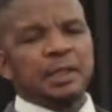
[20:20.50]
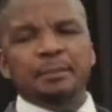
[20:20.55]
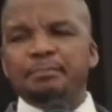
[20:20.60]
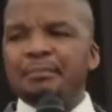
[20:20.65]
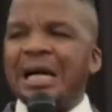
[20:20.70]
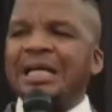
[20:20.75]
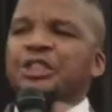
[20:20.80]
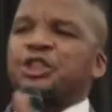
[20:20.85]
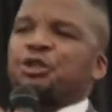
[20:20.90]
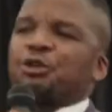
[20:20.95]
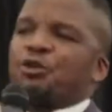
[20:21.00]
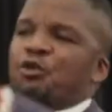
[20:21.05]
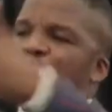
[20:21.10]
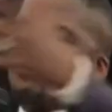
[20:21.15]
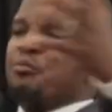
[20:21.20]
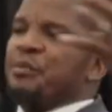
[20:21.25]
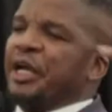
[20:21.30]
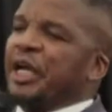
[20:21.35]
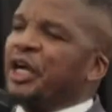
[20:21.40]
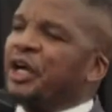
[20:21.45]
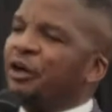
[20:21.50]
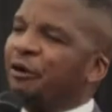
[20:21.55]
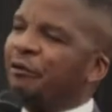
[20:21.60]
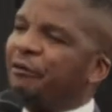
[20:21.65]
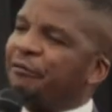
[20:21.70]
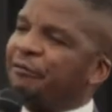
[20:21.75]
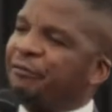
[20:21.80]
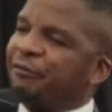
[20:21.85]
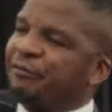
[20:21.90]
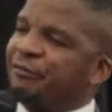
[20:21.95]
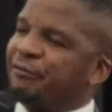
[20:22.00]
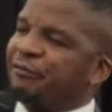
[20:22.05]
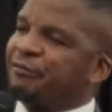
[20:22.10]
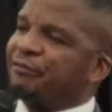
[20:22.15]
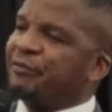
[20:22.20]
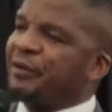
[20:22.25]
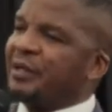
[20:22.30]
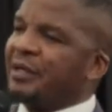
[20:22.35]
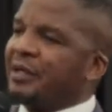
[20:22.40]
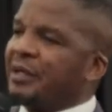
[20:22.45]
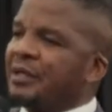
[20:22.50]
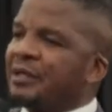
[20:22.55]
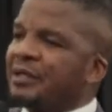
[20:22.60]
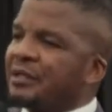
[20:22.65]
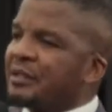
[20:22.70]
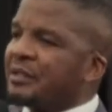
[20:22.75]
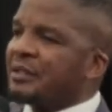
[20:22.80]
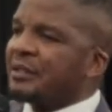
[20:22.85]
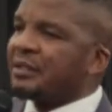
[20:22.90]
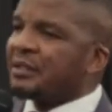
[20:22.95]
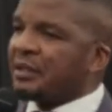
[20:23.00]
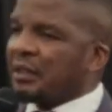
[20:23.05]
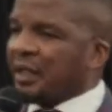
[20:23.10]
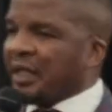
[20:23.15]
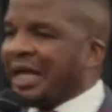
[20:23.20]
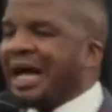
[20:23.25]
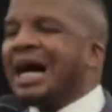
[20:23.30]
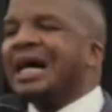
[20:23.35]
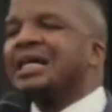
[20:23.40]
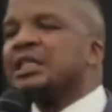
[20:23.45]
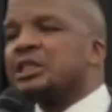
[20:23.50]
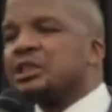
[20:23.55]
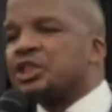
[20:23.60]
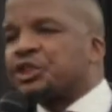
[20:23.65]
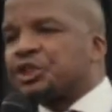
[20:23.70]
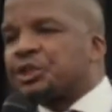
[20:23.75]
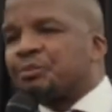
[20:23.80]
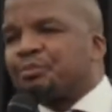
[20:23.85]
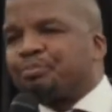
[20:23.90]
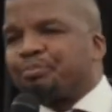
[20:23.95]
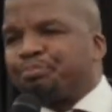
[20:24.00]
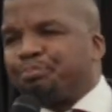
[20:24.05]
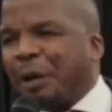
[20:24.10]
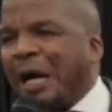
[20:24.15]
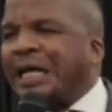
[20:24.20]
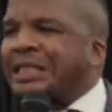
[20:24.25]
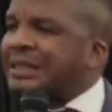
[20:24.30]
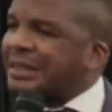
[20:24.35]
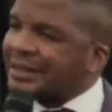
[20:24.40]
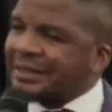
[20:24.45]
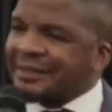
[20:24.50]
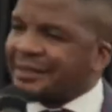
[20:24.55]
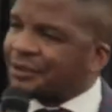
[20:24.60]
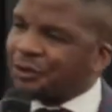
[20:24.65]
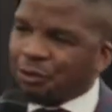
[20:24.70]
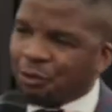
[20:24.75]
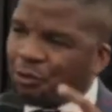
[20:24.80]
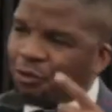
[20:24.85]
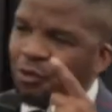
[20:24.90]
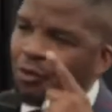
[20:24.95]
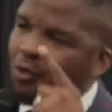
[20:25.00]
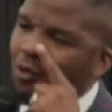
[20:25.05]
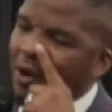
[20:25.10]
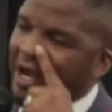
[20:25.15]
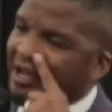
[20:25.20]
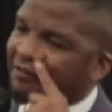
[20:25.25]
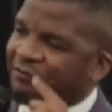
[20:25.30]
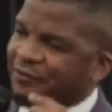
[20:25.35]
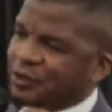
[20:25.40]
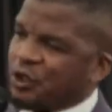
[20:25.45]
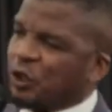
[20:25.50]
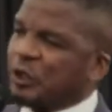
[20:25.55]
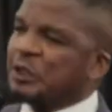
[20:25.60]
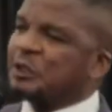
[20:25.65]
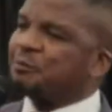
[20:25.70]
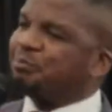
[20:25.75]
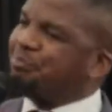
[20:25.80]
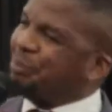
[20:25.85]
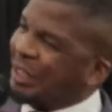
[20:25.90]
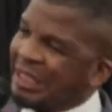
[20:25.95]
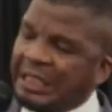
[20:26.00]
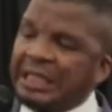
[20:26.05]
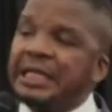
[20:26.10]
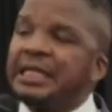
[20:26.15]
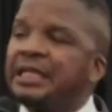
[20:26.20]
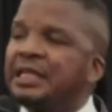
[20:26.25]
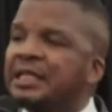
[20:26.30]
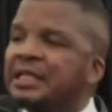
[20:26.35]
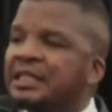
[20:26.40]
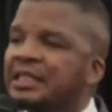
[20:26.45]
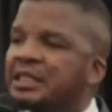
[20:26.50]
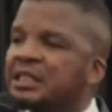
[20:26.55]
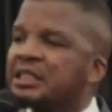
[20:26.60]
mushrooming of young pastors who have not been